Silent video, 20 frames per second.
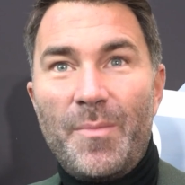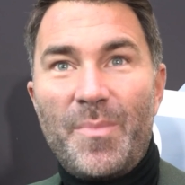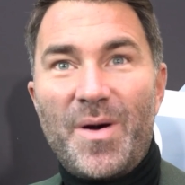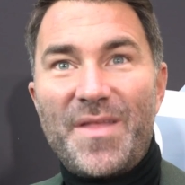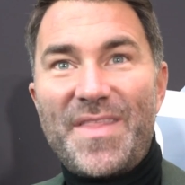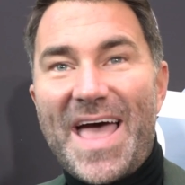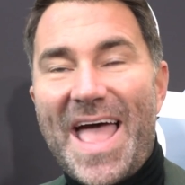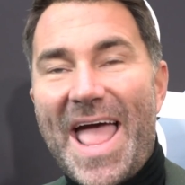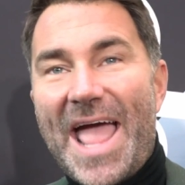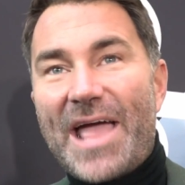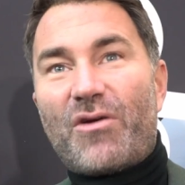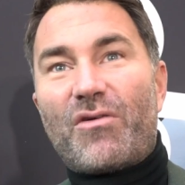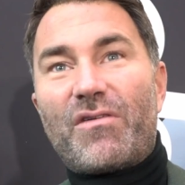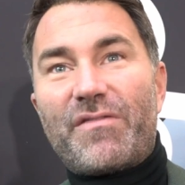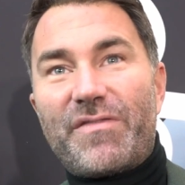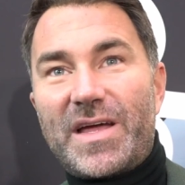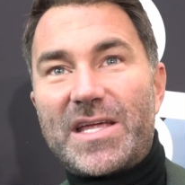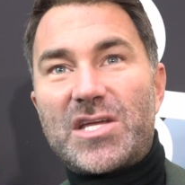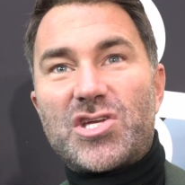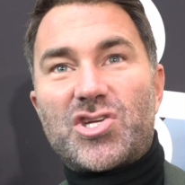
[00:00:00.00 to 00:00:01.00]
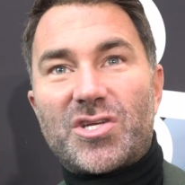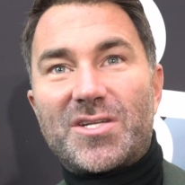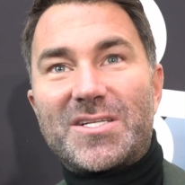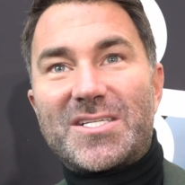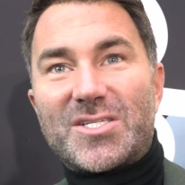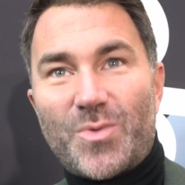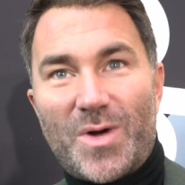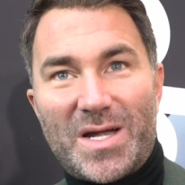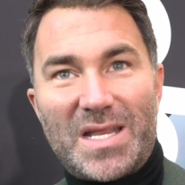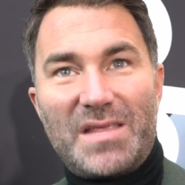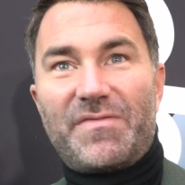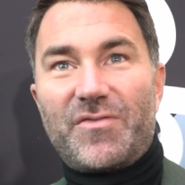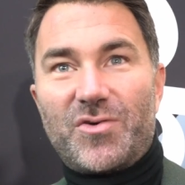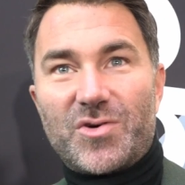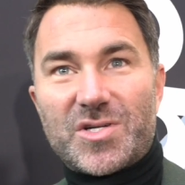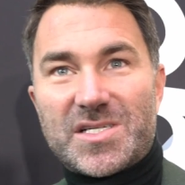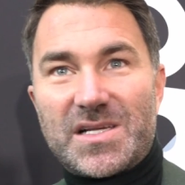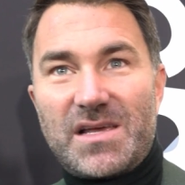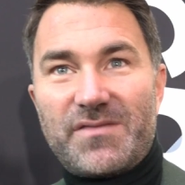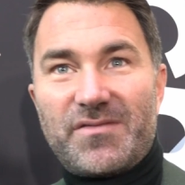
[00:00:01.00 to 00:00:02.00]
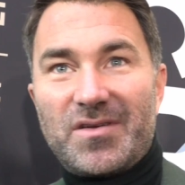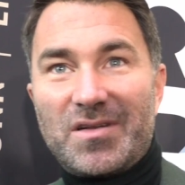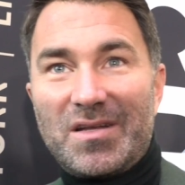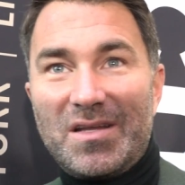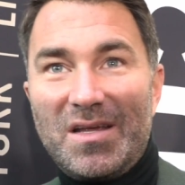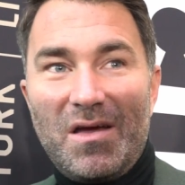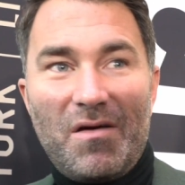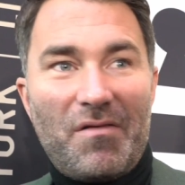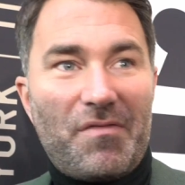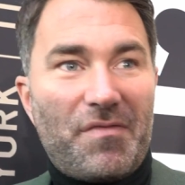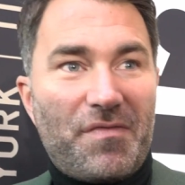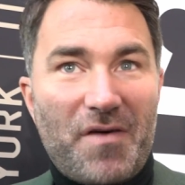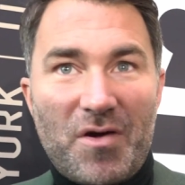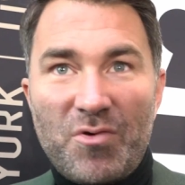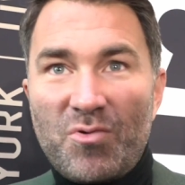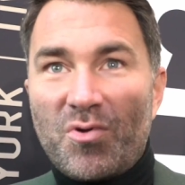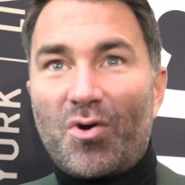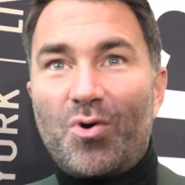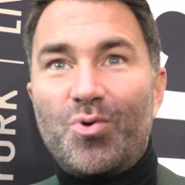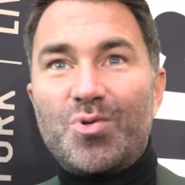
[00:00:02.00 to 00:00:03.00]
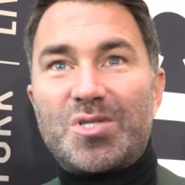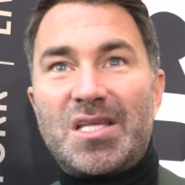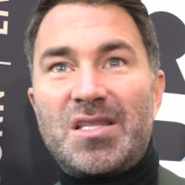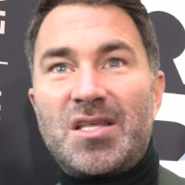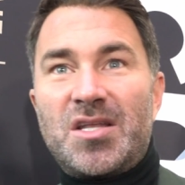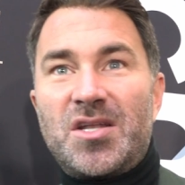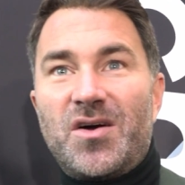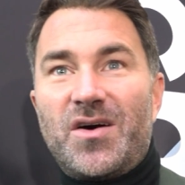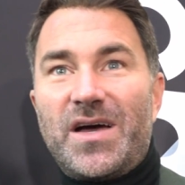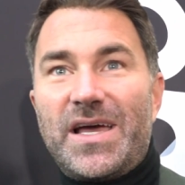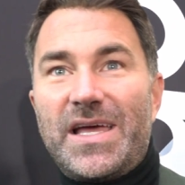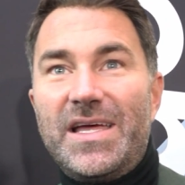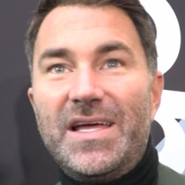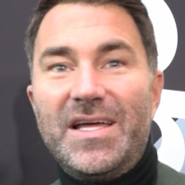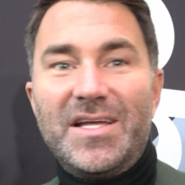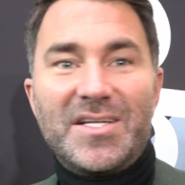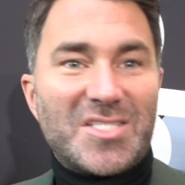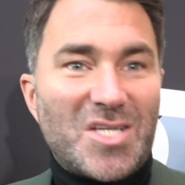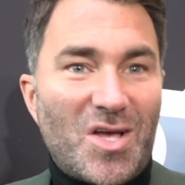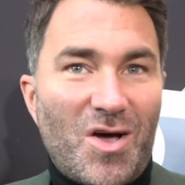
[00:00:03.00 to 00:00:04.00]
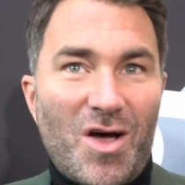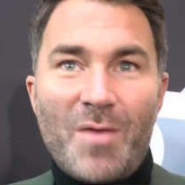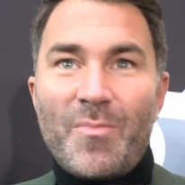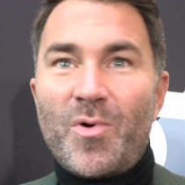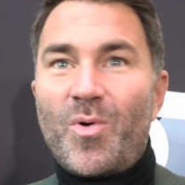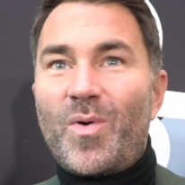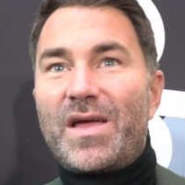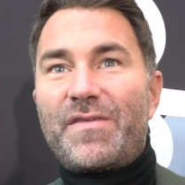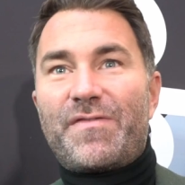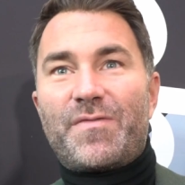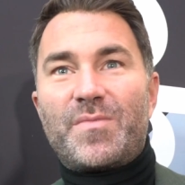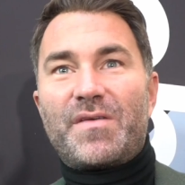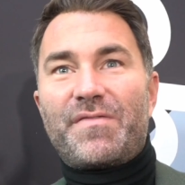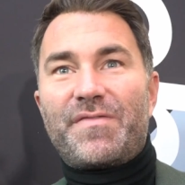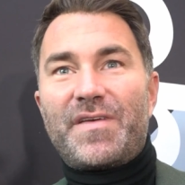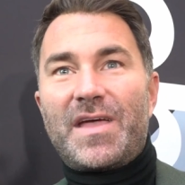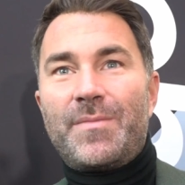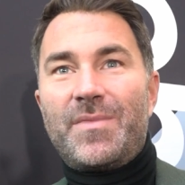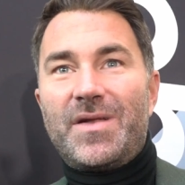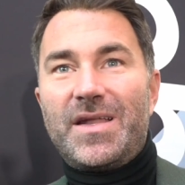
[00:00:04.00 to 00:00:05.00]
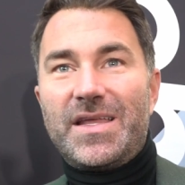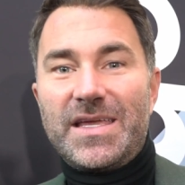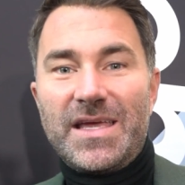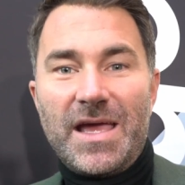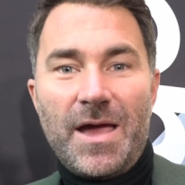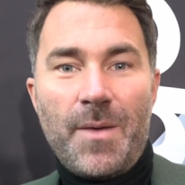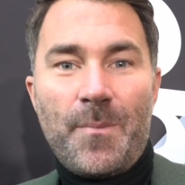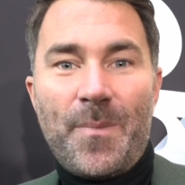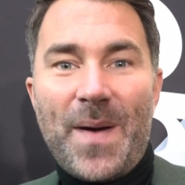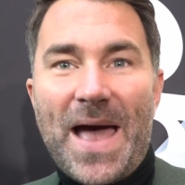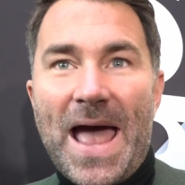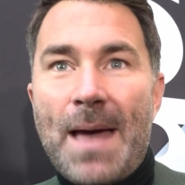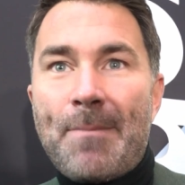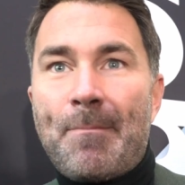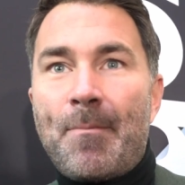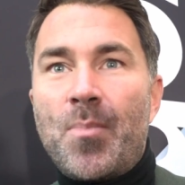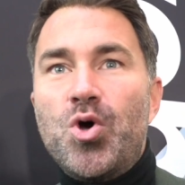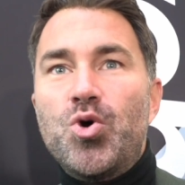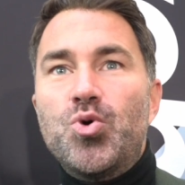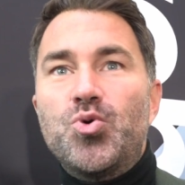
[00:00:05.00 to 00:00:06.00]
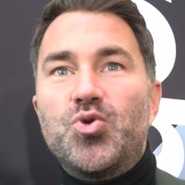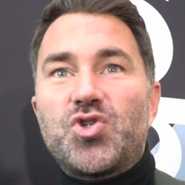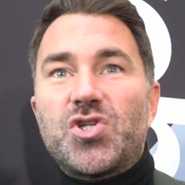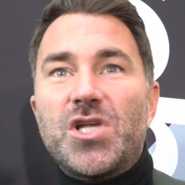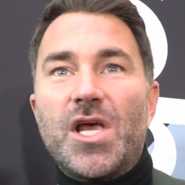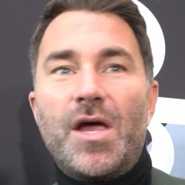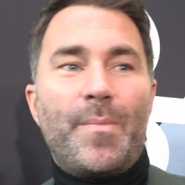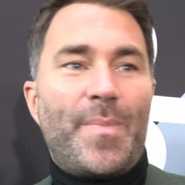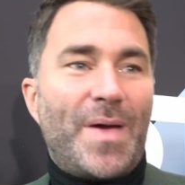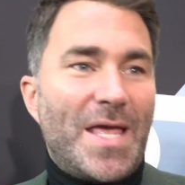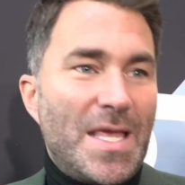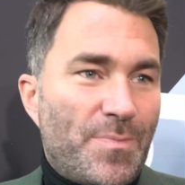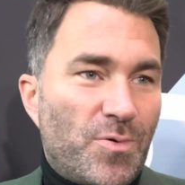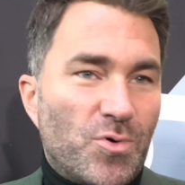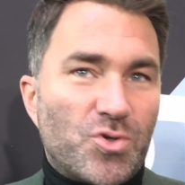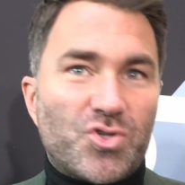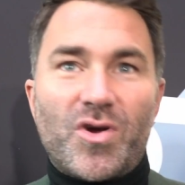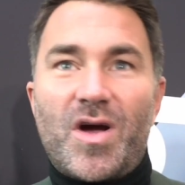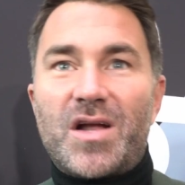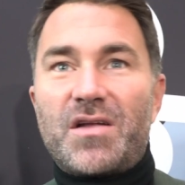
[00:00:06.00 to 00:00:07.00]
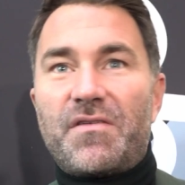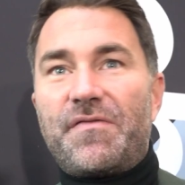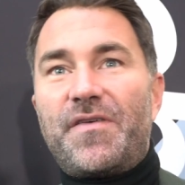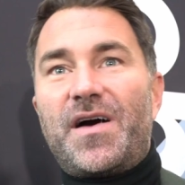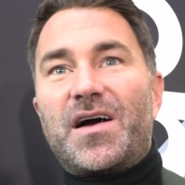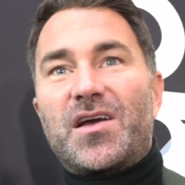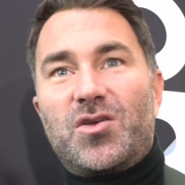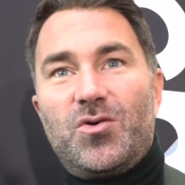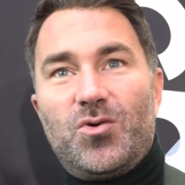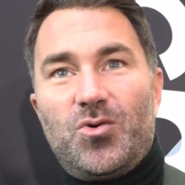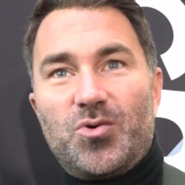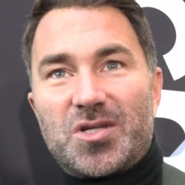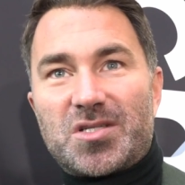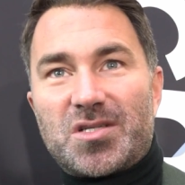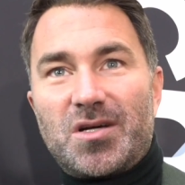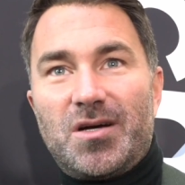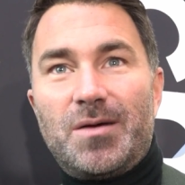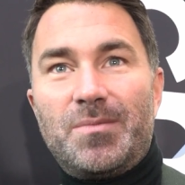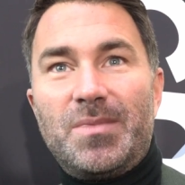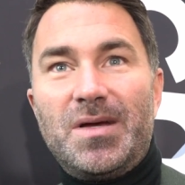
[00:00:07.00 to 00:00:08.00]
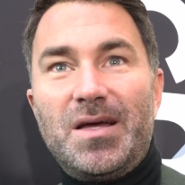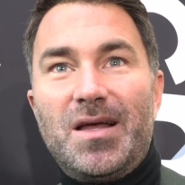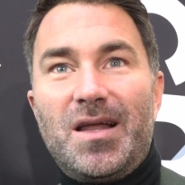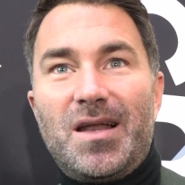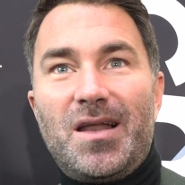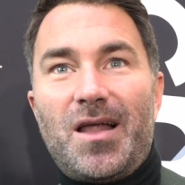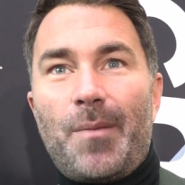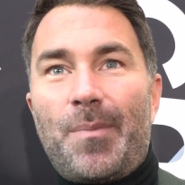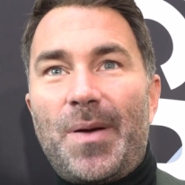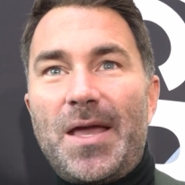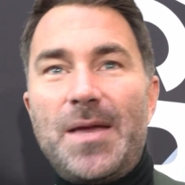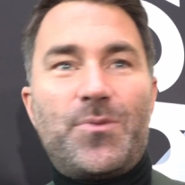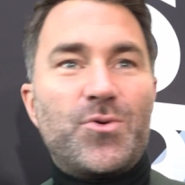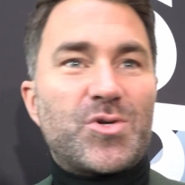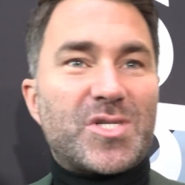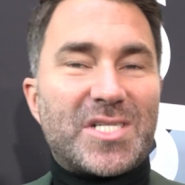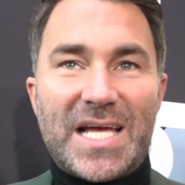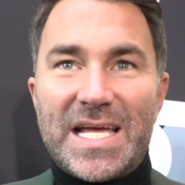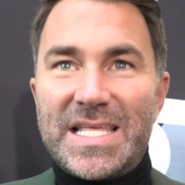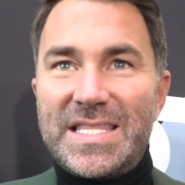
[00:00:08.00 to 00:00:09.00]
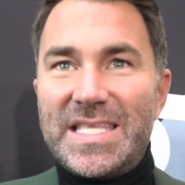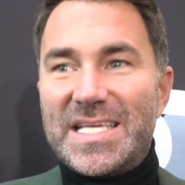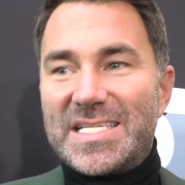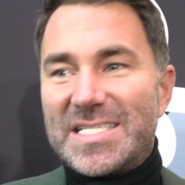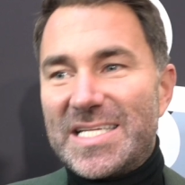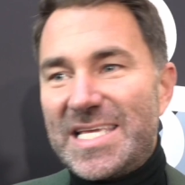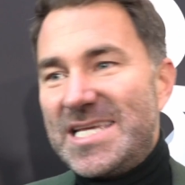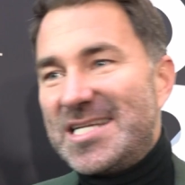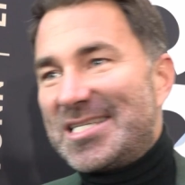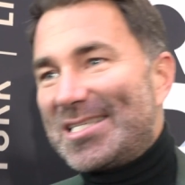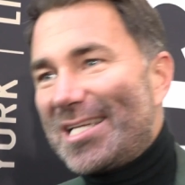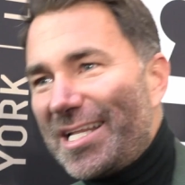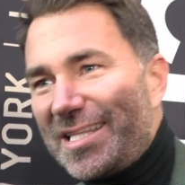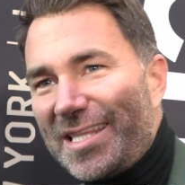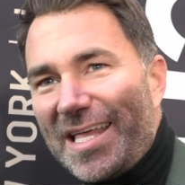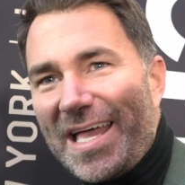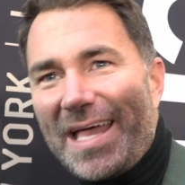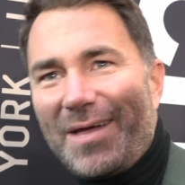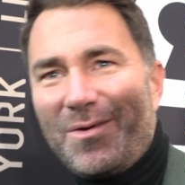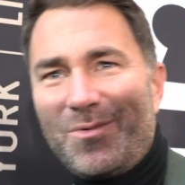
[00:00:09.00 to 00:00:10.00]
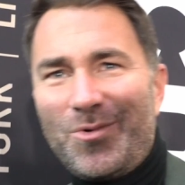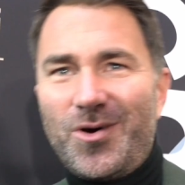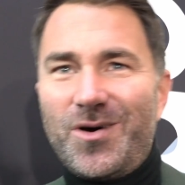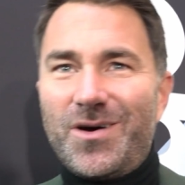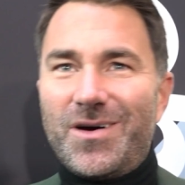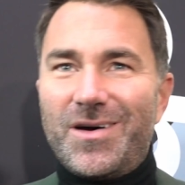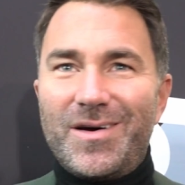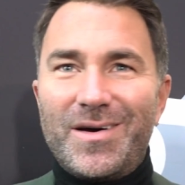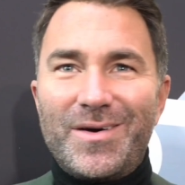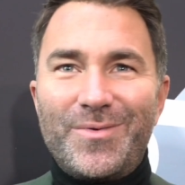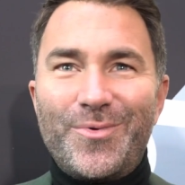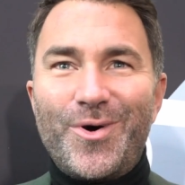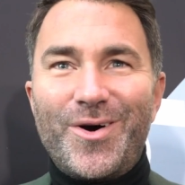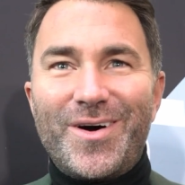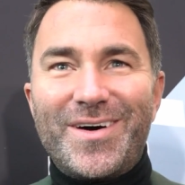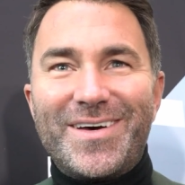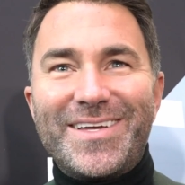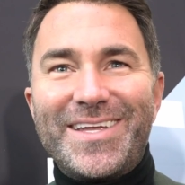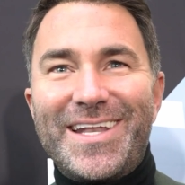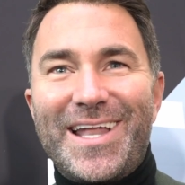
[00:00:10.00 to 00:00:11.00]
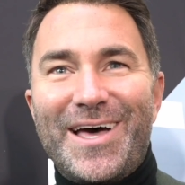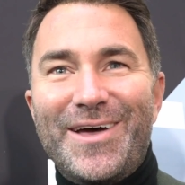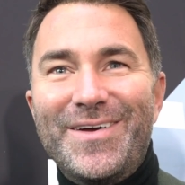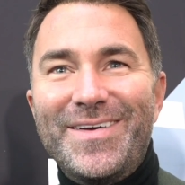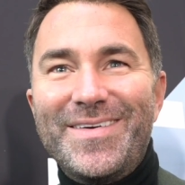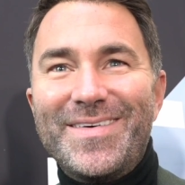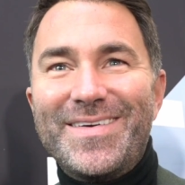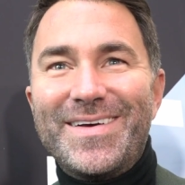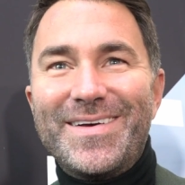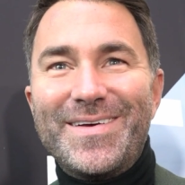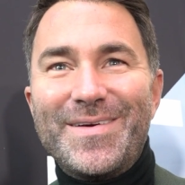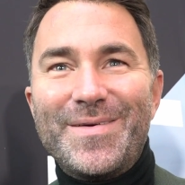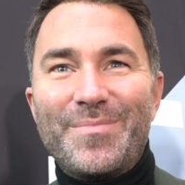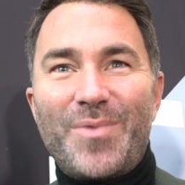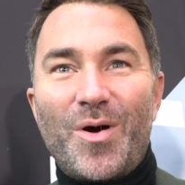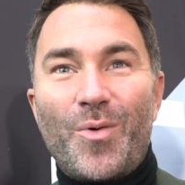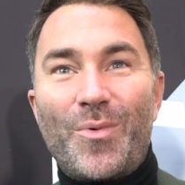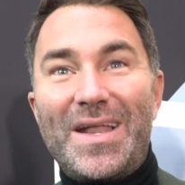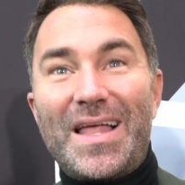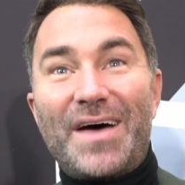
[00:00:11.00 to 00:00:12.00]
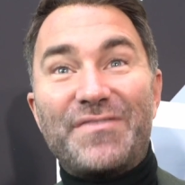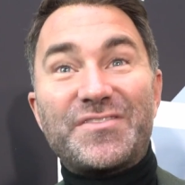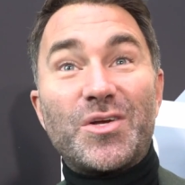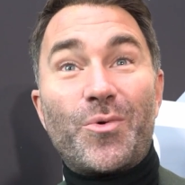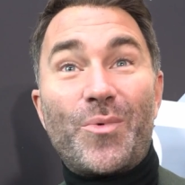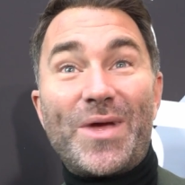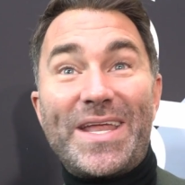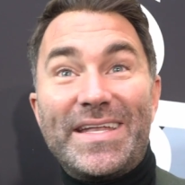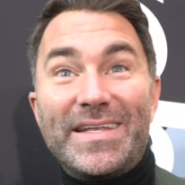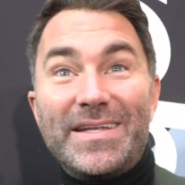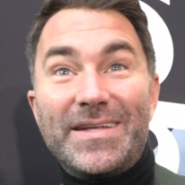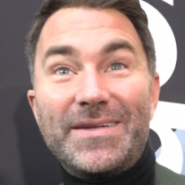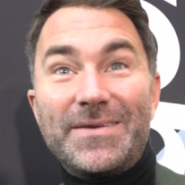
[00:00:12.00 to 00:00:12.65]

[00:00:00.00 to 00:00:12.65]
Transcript: But the aggravation, 24/7, phone calls in the night, time away from the family, bad moods, people trying to fuck you all the time. Like, people saying this, he said that. What? You know, but so we love to win.